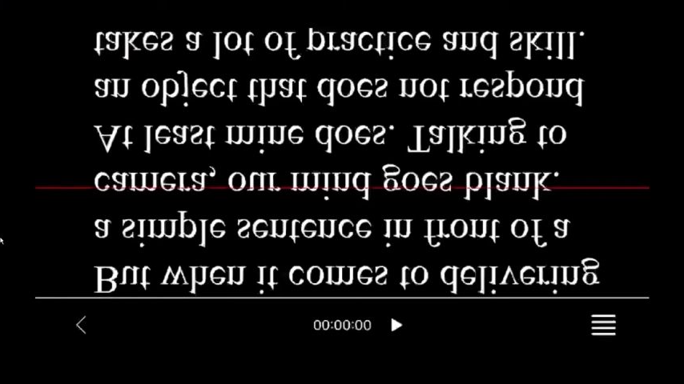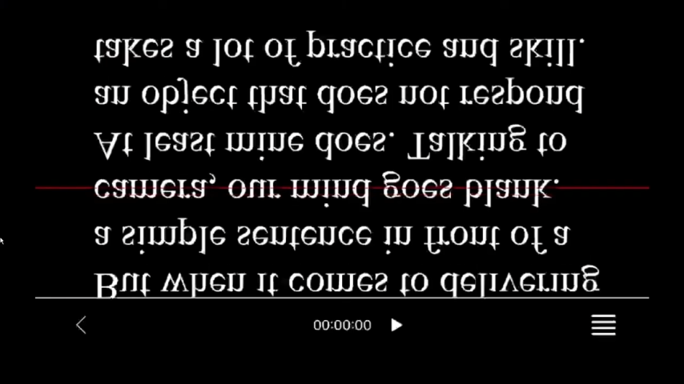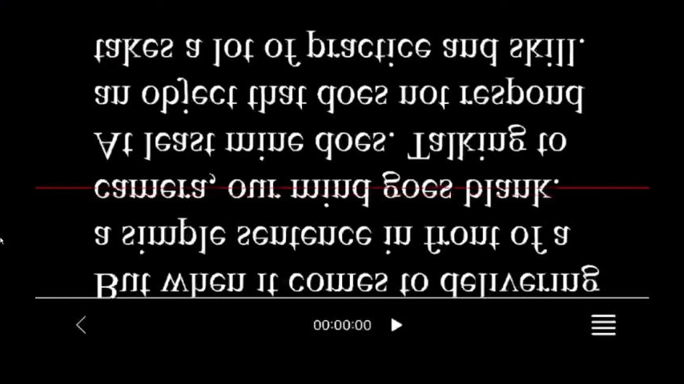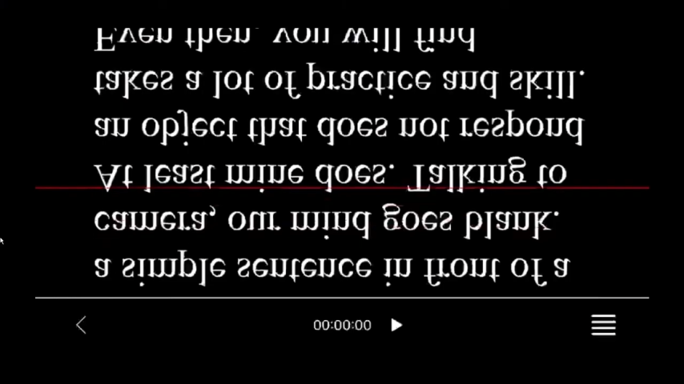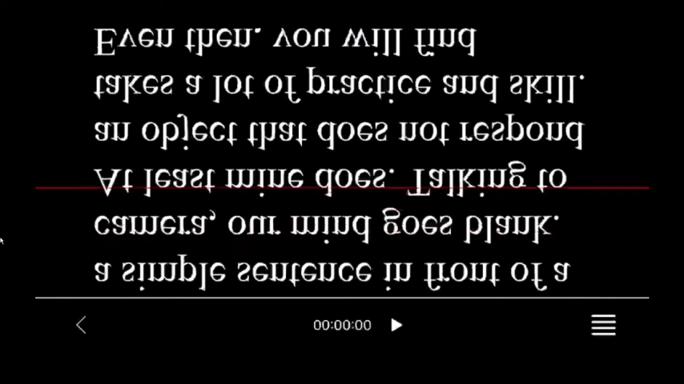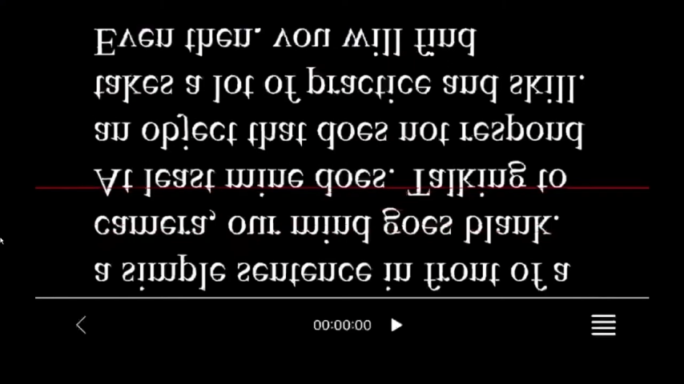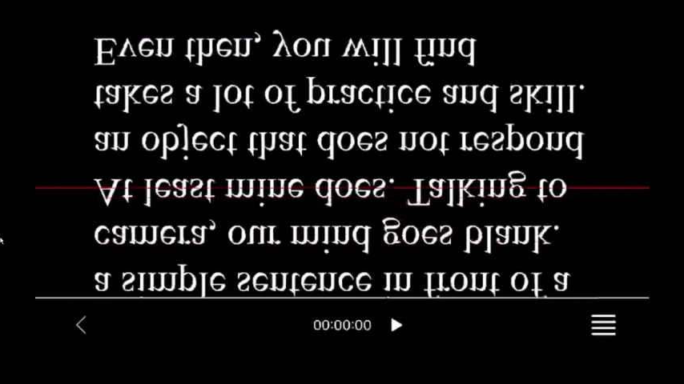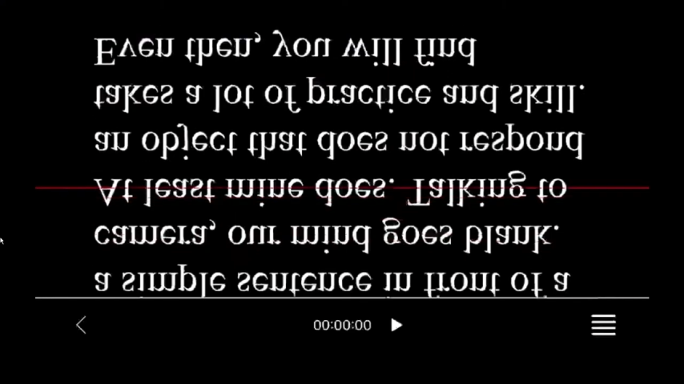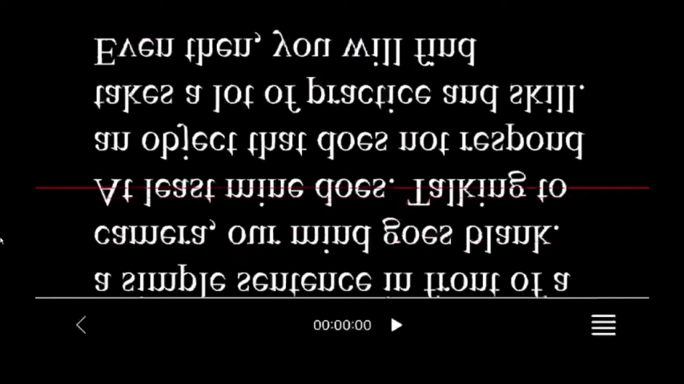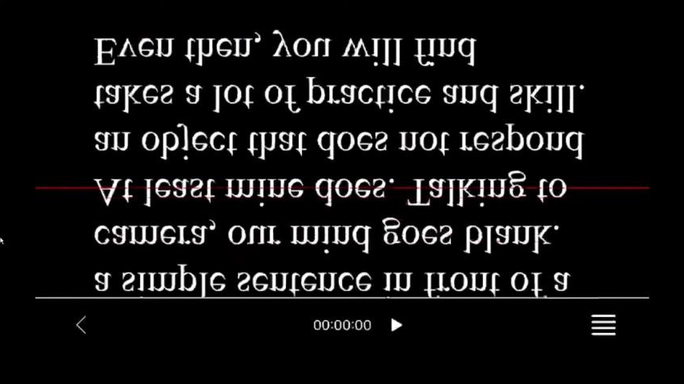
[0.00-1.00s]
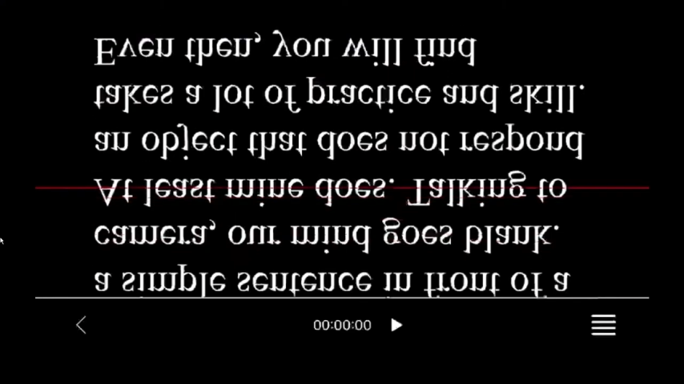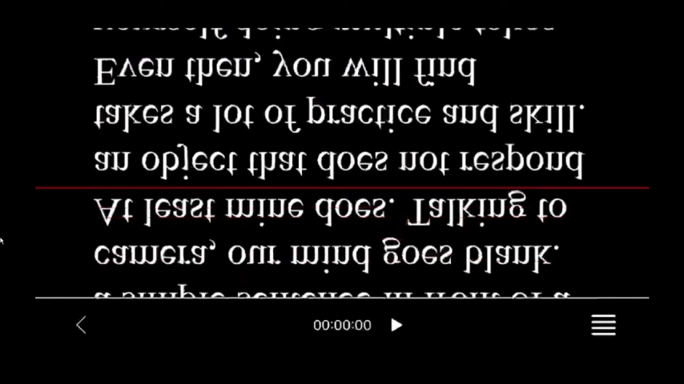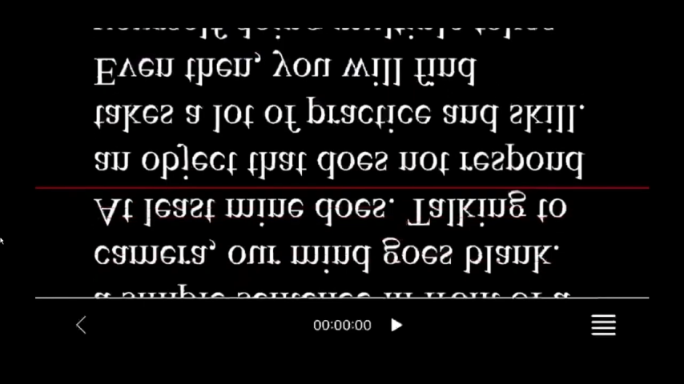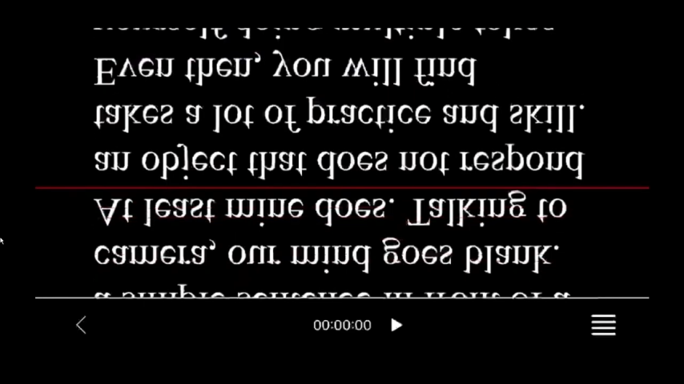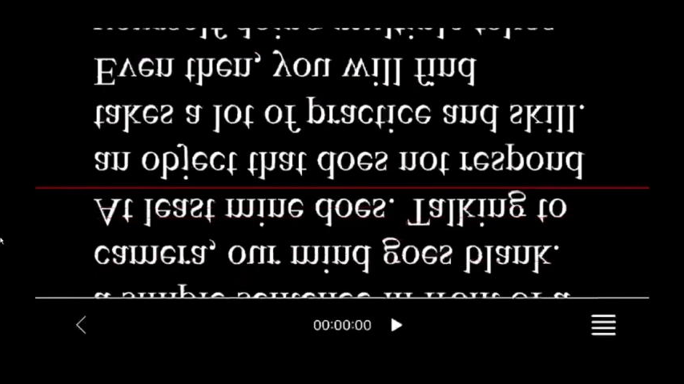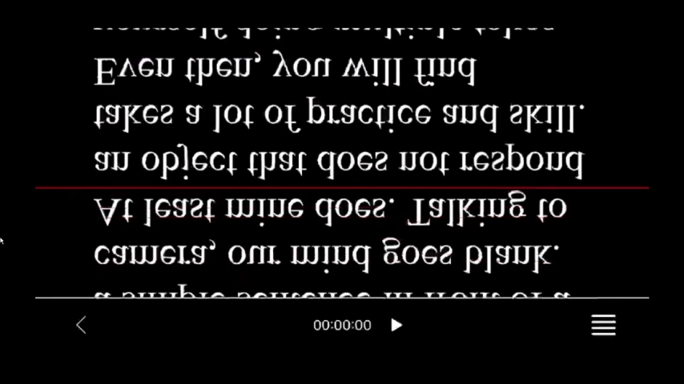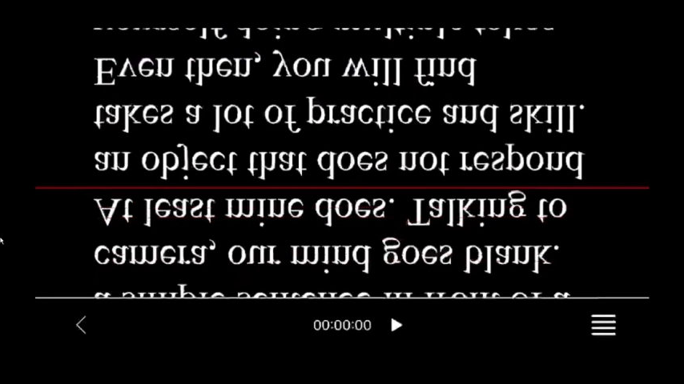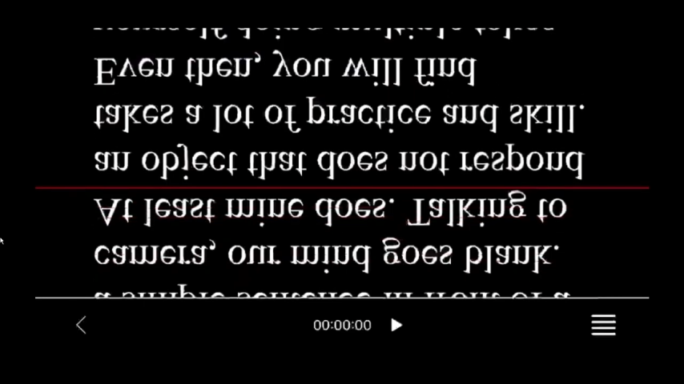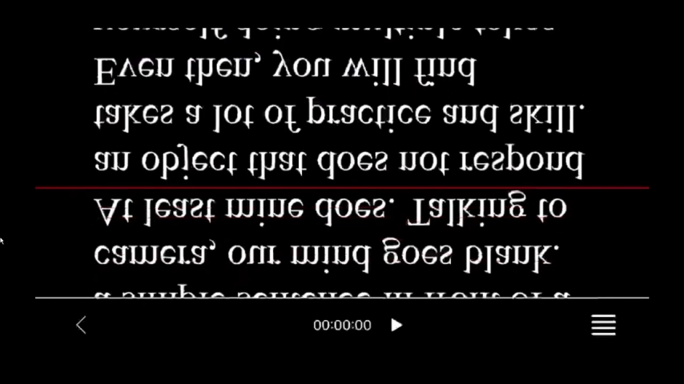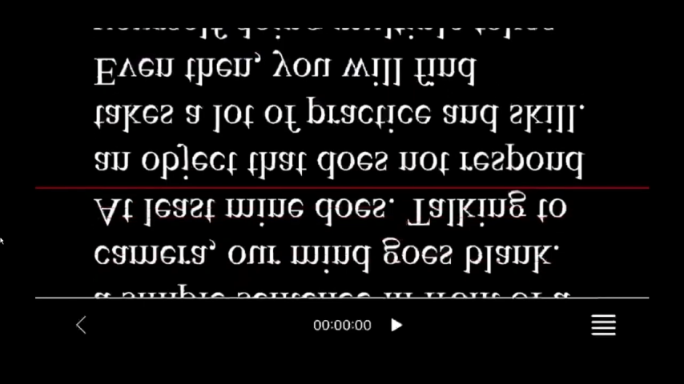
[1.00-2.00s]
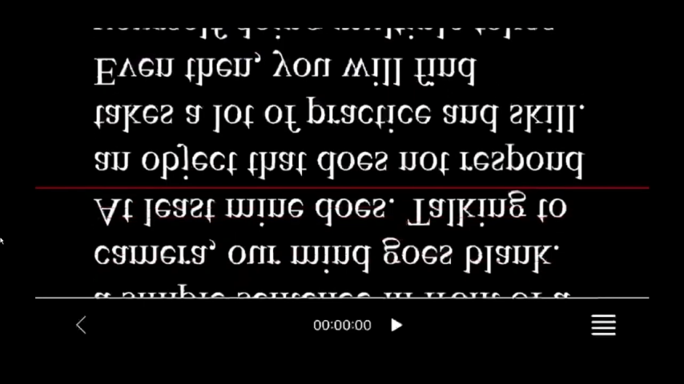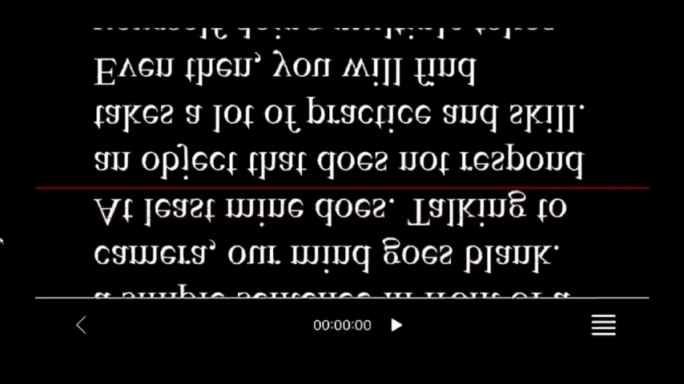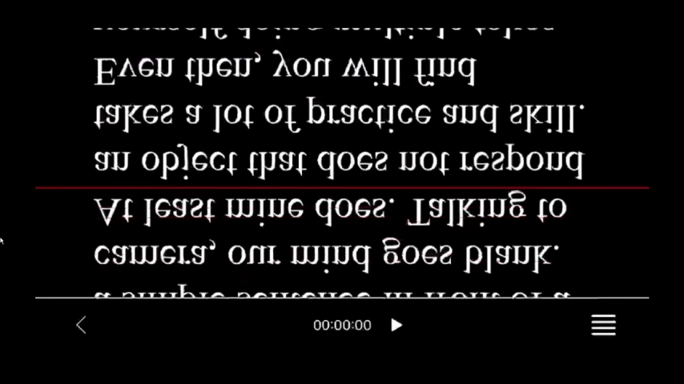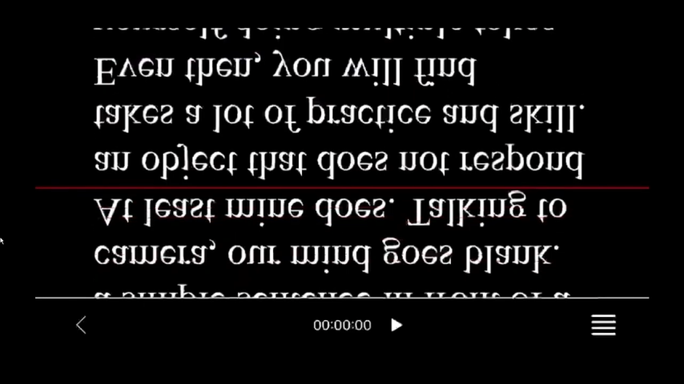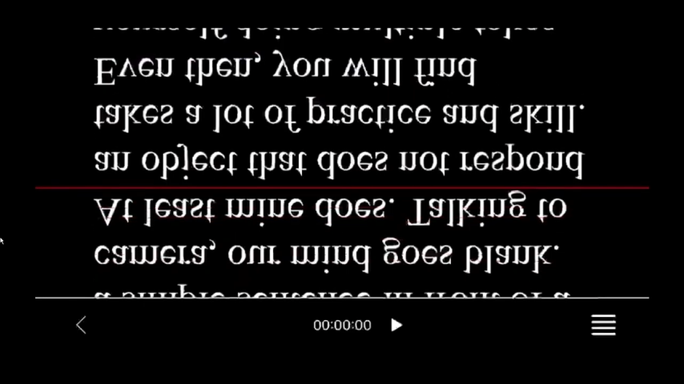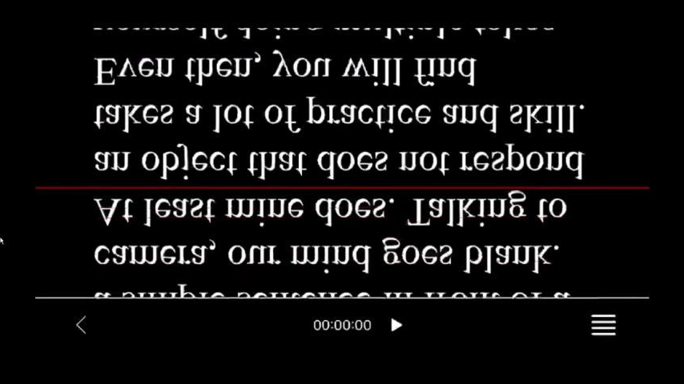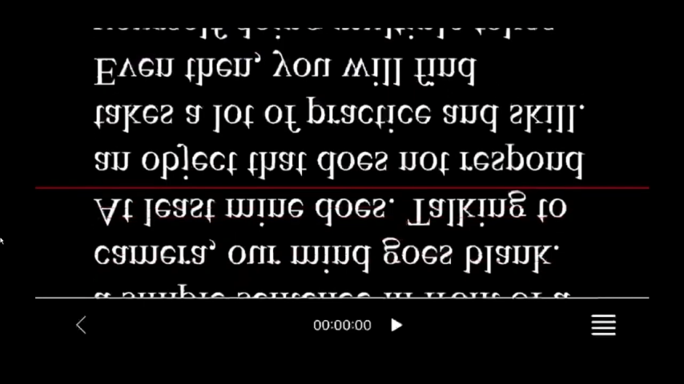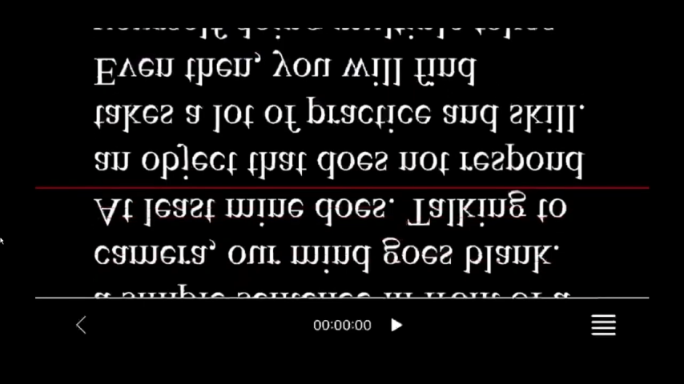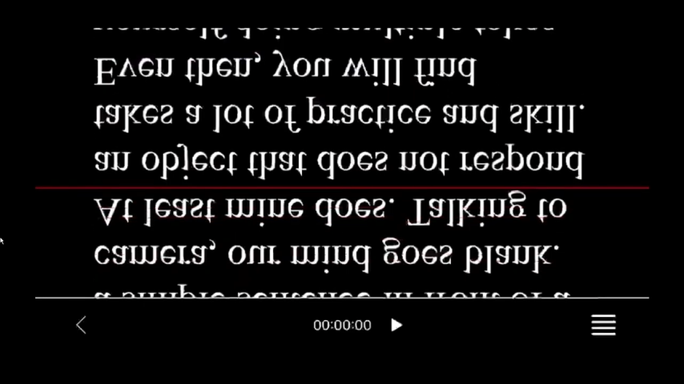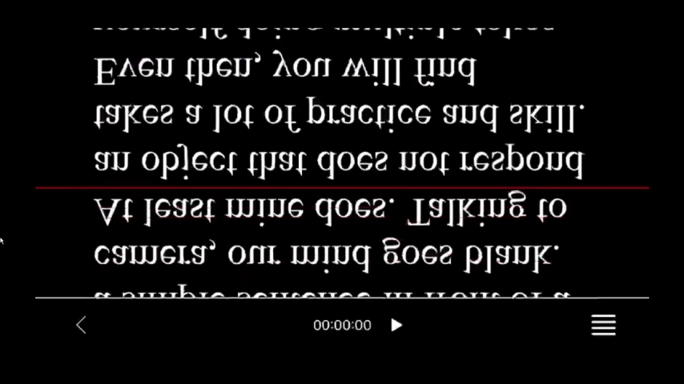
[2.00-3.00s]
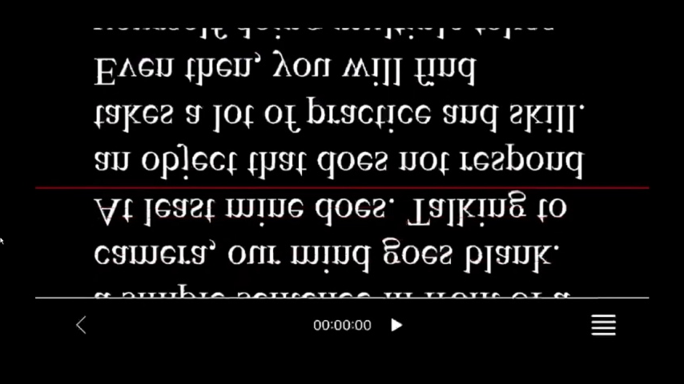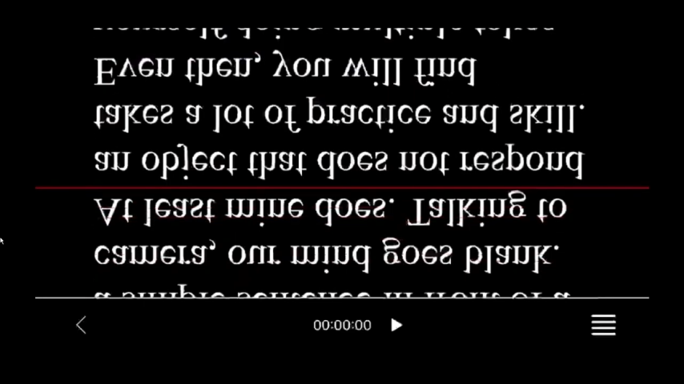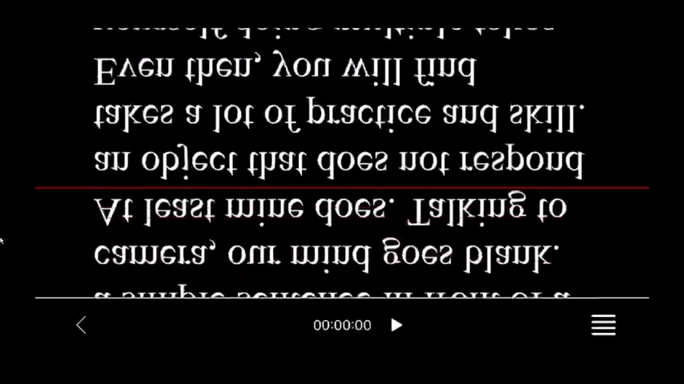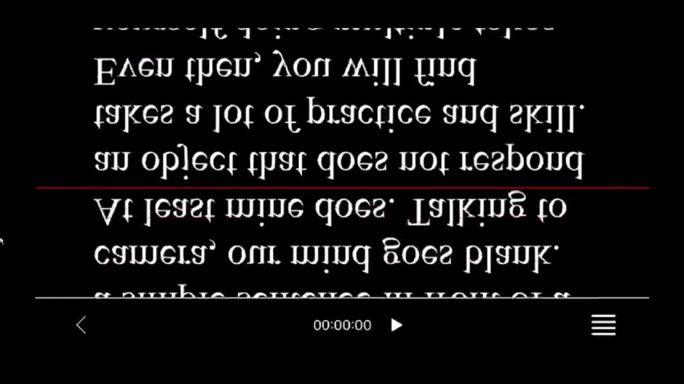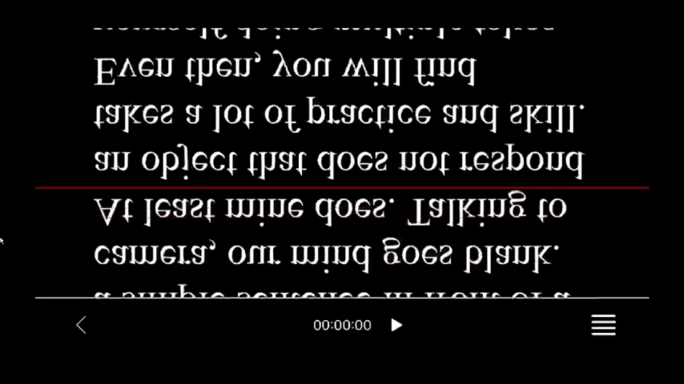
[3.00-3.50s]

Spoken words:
Nobody's mouth can be seen.